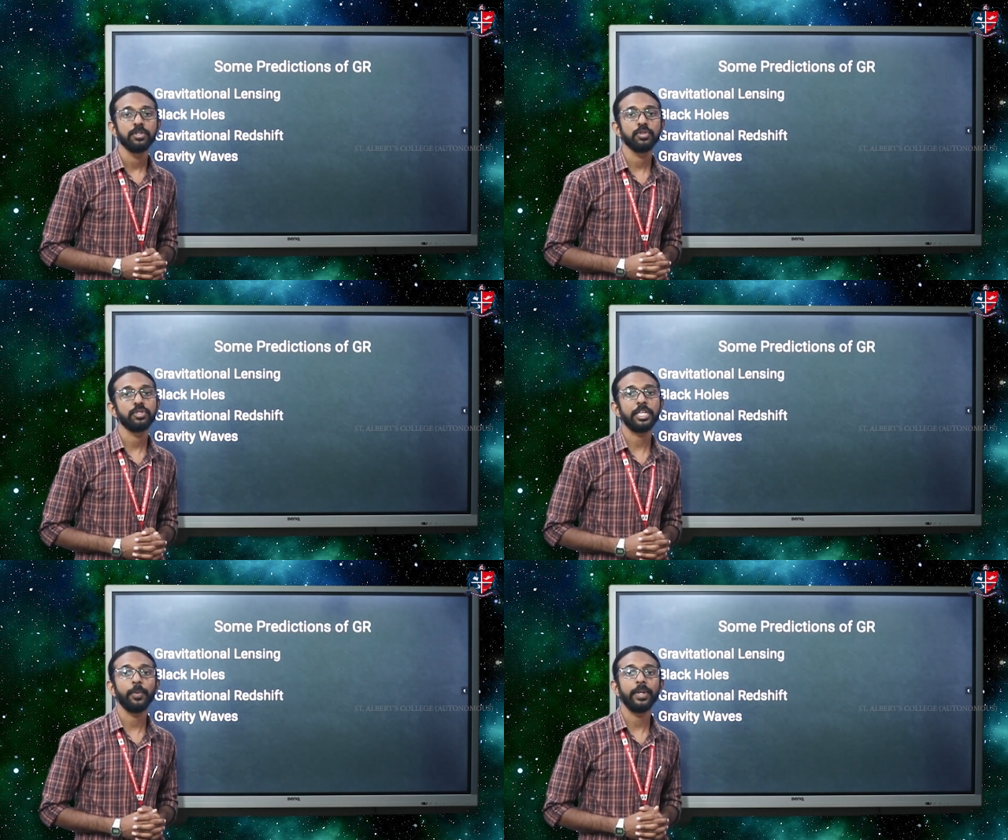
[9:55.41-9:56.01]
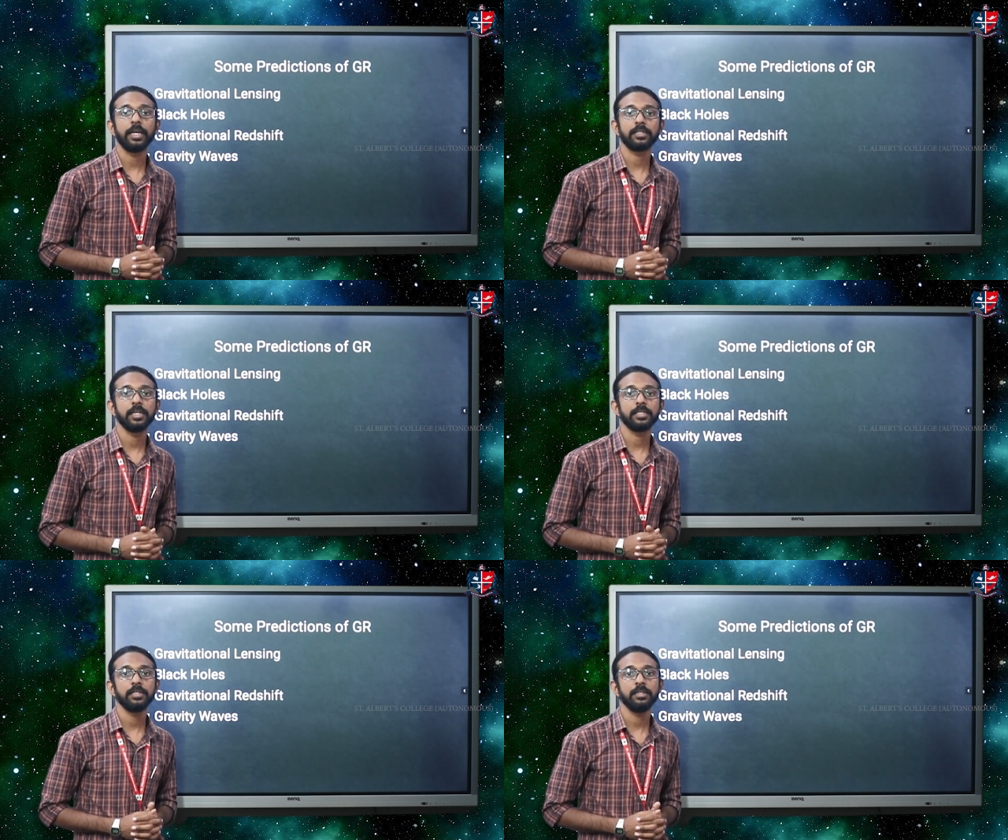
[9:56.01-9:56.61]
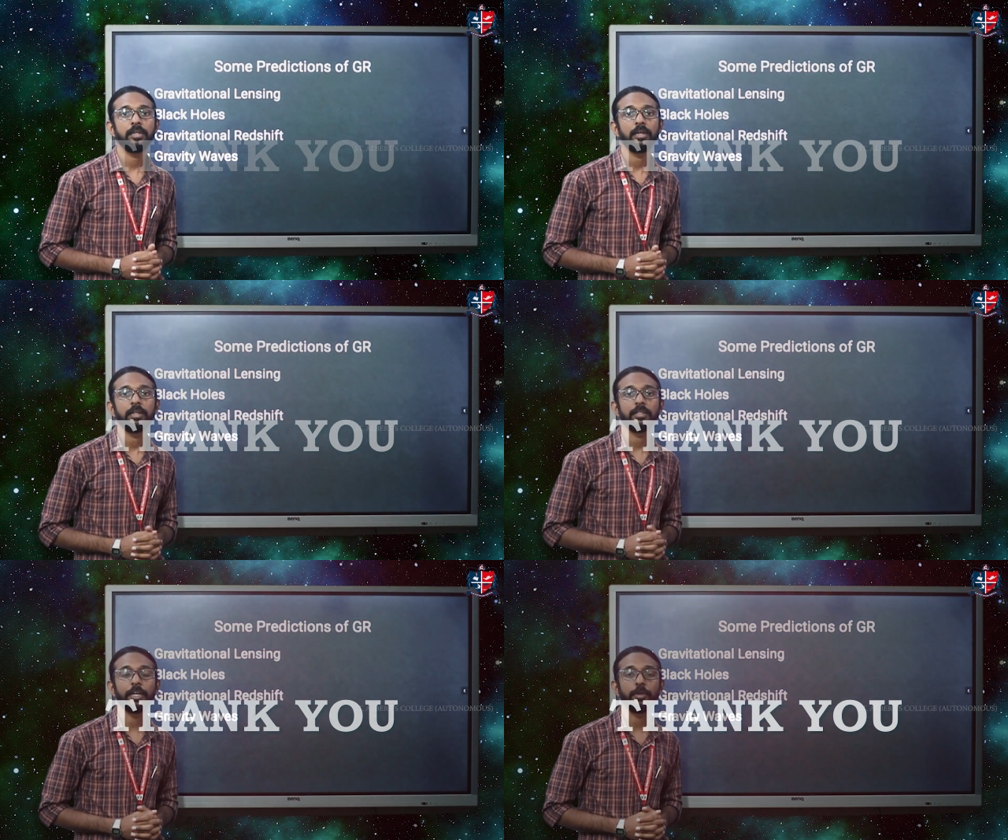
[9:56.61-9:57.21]
So see you in next lesson.
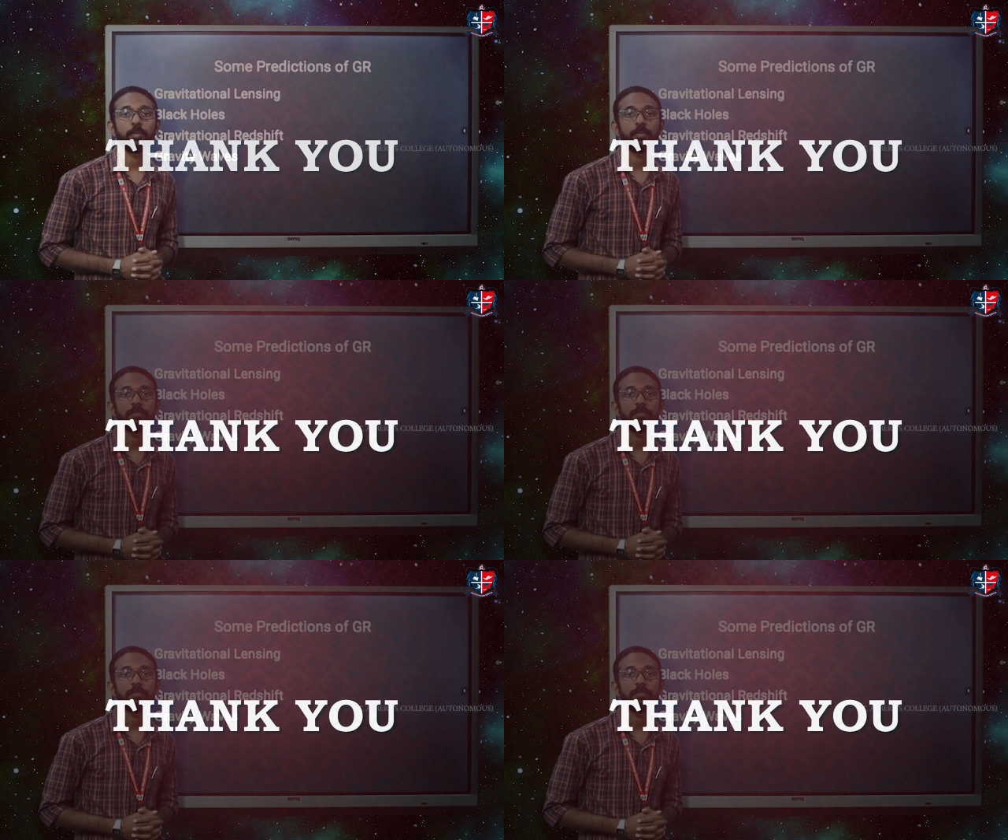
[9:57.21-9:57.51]
Thank you.